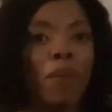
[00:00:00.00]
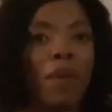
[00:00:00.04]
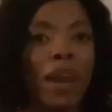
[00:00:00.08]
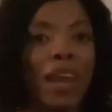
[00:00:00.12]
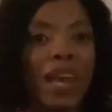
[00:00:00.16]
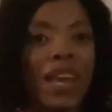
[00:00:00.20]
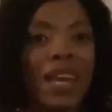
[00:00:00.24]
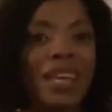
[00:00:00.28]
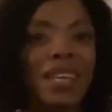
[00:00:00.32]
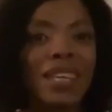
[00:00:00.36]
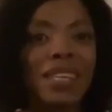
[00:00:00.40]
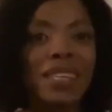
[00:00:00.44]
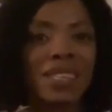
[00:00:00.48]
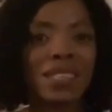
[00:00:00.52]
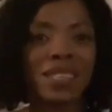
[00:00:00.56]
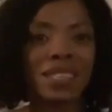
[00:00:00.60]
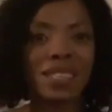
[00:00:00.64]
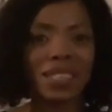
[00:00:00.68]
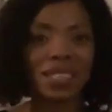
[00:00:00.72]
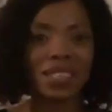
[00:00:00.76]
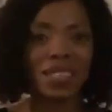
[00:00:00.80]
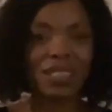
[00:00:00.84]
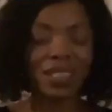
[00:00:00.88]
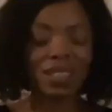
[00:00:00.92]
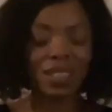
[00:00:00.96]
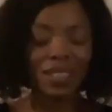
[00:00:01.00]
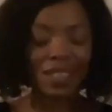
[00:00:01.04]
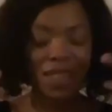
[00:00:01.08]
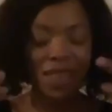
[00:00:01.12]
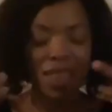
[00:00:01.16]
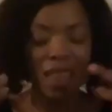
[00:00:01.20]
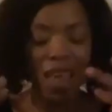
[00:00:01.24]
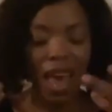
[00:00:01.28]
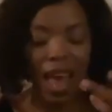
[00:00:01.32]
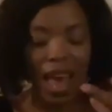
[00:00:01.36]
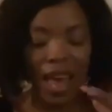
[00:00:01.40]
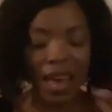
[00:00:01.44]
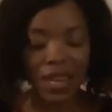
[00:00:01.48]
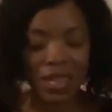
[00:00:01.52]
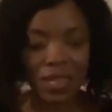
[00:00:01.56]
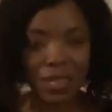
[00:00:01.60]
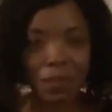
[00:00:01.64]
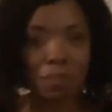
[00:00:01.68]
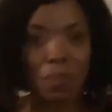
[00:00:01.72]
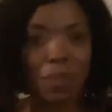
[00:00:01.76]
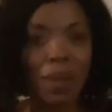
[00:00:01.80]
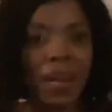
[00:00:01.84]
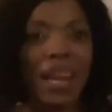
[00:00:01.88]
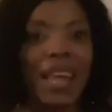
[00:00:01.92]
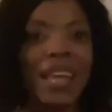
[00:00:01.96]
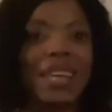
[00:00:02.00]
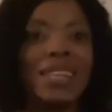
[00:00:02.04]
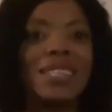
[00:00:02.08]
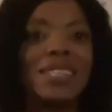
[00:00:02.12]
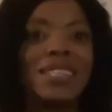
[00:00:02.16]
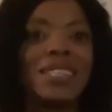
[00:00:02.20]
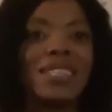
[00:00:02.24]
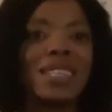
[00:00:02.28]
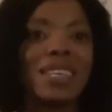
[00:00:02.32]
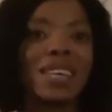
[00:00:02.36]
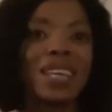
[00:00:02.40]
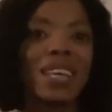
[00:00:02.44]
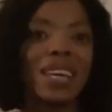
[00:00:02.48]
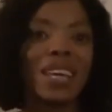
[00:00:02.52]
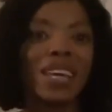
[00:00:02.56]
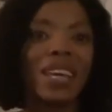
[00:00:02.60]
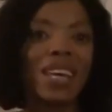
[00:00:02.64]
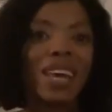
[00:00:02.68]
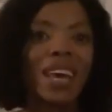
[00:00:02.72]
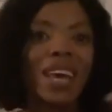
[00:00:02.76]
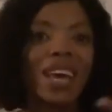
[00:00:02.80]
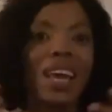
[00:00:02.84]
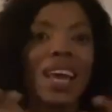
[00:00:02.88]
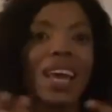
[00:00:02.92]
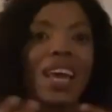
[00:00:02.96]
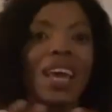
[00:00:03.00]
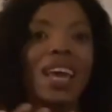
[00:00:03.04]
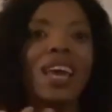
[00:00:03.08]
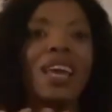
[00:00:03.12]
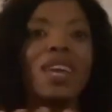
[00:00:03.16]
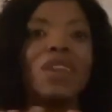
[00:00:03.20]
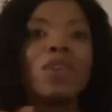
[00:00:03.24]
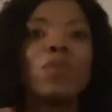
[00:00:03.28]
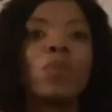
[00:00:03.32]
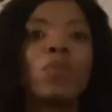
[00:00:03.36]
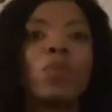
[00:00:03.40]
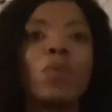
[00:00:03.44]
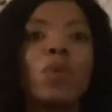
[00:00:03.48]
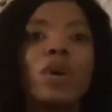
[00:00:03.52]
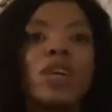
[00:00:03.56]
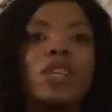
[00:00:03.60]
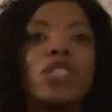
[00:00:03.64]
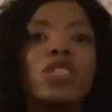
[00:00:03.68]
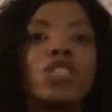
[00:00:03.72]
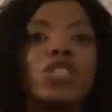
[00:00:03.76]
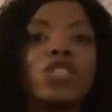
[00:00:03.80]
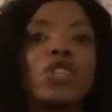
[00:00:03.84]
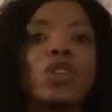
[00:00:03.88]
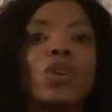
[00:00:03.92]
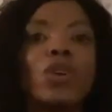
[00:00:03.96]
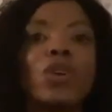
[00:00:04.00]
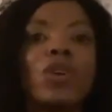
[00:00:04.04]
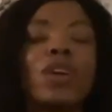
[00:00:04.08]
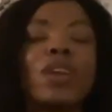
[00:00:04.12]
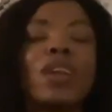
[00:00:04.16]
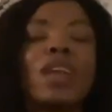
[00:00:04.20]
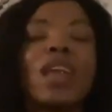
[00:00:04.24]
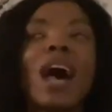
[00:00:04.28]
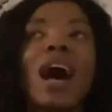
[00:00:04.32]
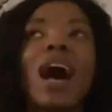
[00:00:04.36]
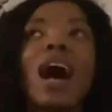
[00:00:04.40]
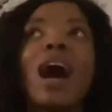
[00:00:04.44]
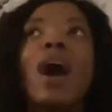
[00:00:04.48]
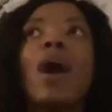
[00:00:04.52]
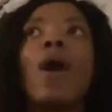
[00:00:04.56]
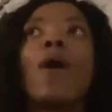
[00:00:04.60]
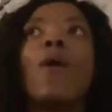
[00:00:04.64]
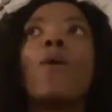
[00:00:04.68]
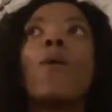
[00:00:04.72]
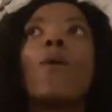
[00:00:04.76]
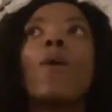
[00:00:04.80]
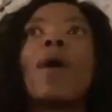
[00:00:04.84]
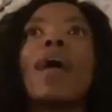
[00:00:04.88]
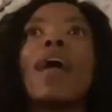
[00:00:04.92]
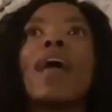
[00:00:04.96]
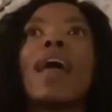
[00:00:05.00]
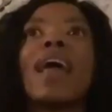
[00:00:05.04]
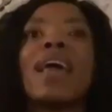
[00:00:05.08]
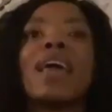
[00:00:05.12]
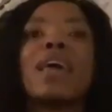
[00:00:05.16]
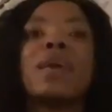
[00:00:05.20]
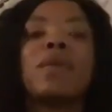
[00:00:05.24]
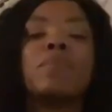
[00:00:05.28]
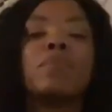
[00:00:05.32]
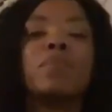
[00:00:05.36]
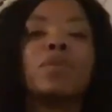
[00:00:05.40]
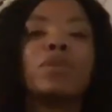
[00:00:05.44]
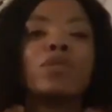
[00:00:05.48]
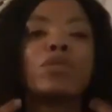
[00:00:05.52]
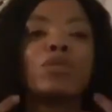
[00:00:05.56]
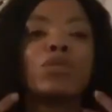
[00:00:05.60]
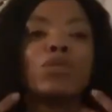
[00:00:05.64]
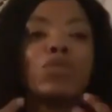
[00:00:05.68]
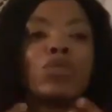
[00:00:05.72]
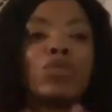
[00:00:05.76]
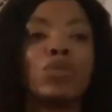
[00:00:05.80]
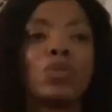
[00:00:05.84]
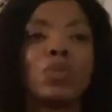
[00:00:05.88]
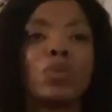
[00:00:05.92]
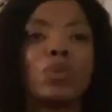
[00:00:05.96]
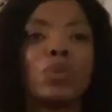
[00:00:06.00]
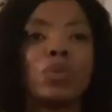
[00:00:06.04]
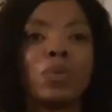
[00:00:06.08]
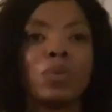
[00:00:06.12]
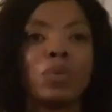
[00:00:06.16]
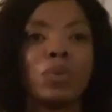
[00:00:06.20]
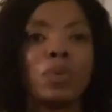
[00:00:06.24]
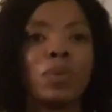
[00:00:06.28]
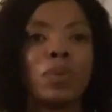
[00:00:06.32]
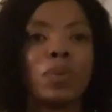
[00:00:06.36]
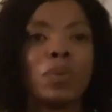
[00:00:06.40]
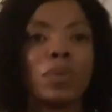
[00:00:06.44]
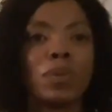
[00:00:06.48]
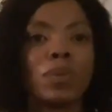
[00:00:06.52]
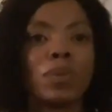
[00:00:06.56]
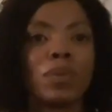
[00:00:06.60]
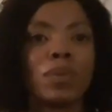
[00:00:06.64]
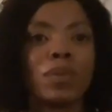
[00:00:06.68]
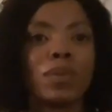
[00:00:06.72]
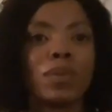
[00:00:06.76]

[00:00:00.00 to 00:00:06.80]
brings that plenty in which you're now able to